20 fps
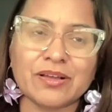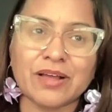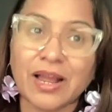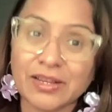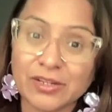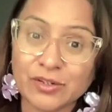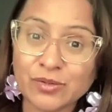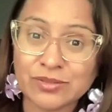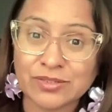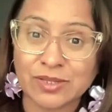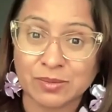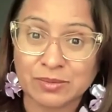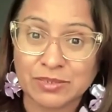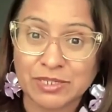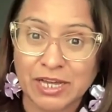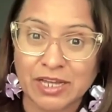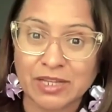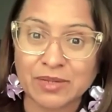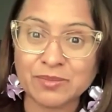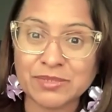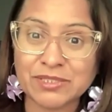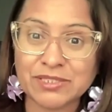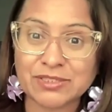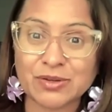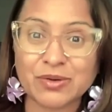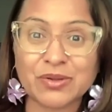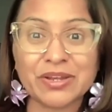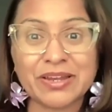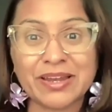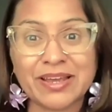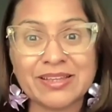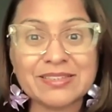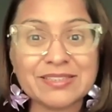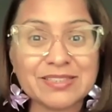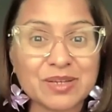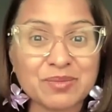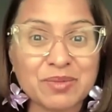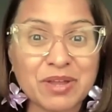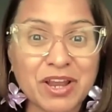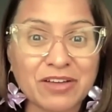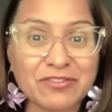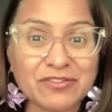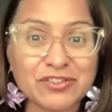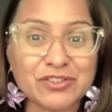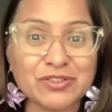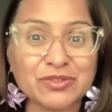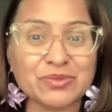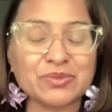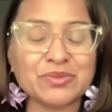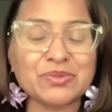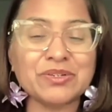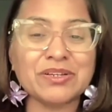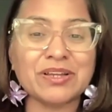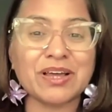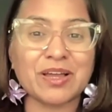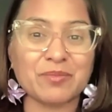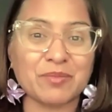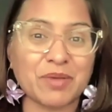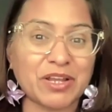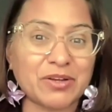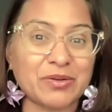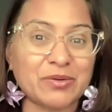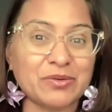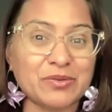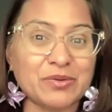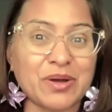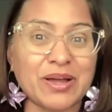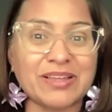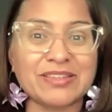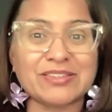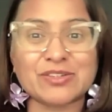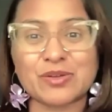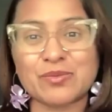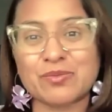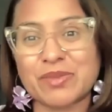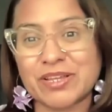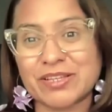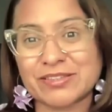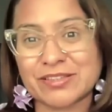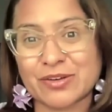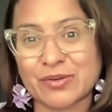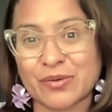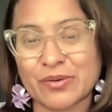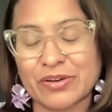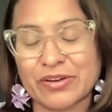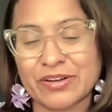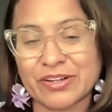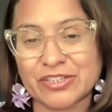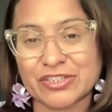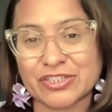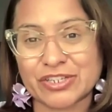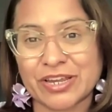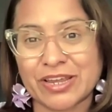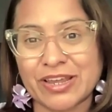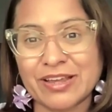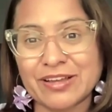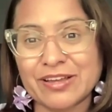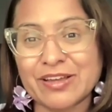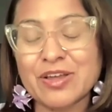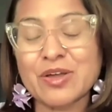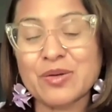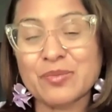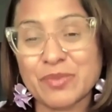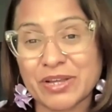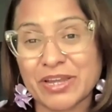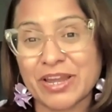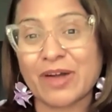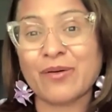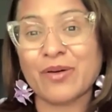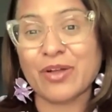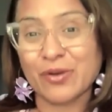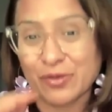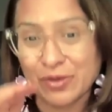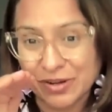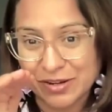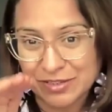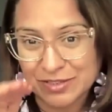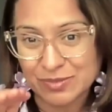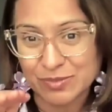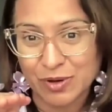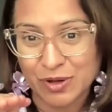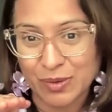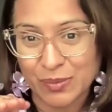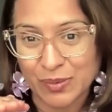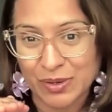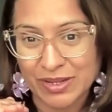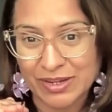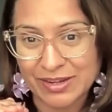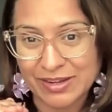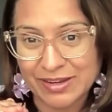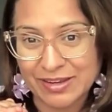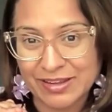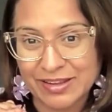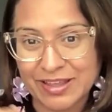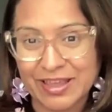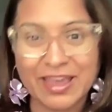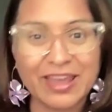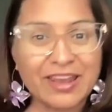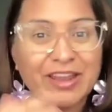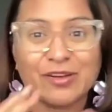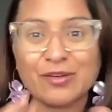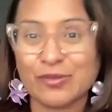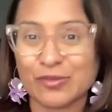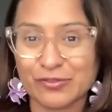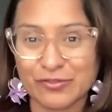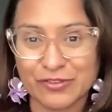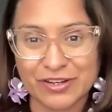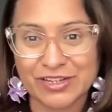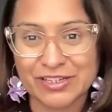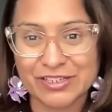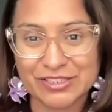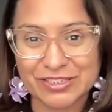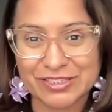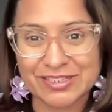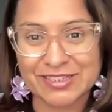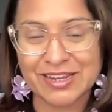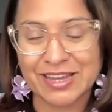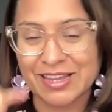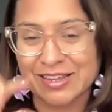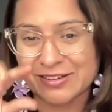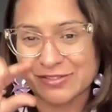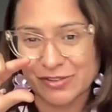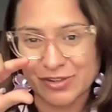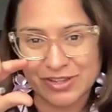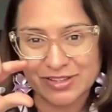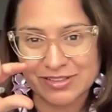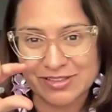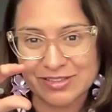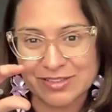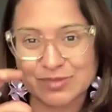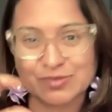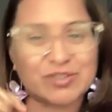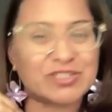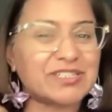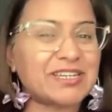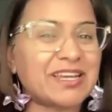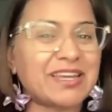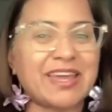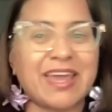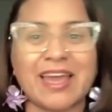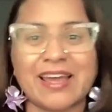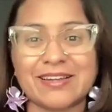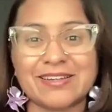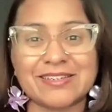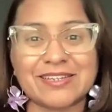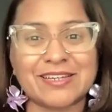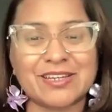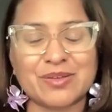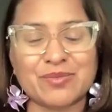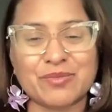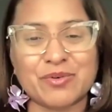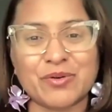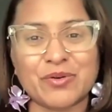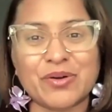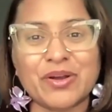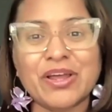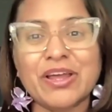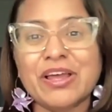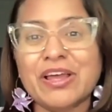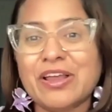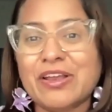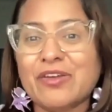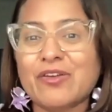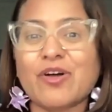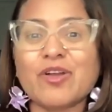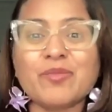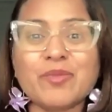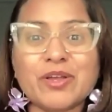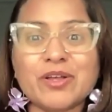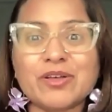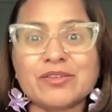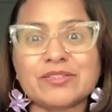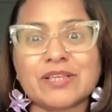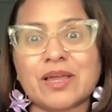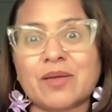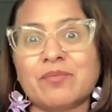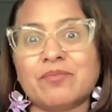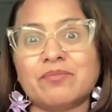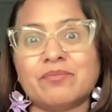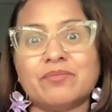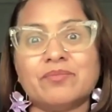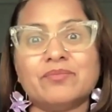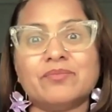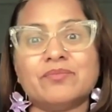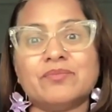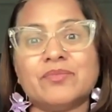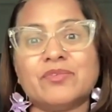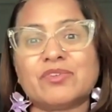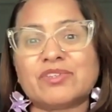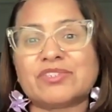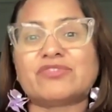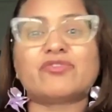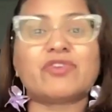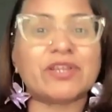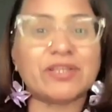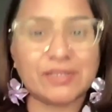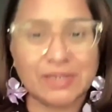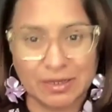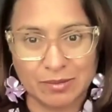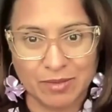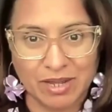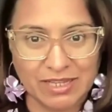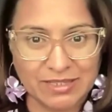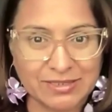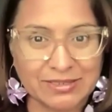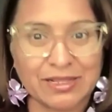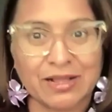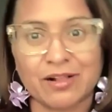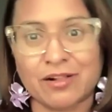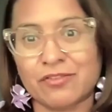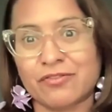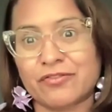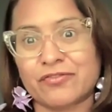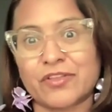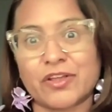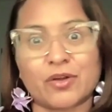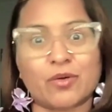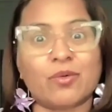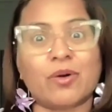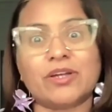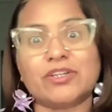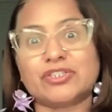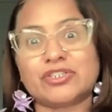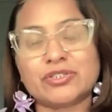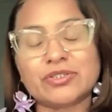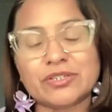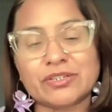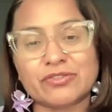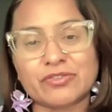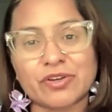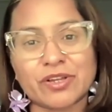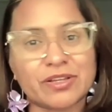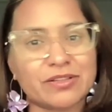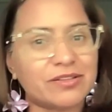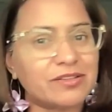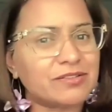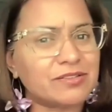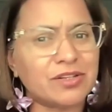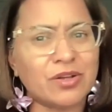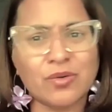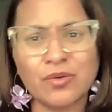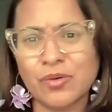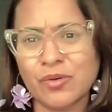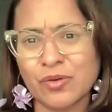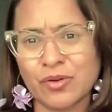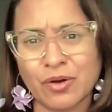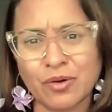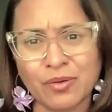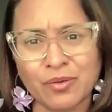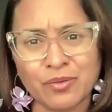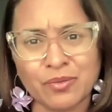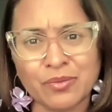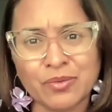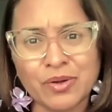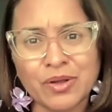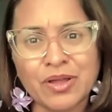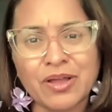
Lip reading: I do sometimes. On a nice summer afternoon, I might go to an ice cream place and order a shake, but now I order a small one and I don't finish it. I drink this much, I can't anymore. Not because I'm restricting myself that, oh, I shouldn't drink this. No, no, no.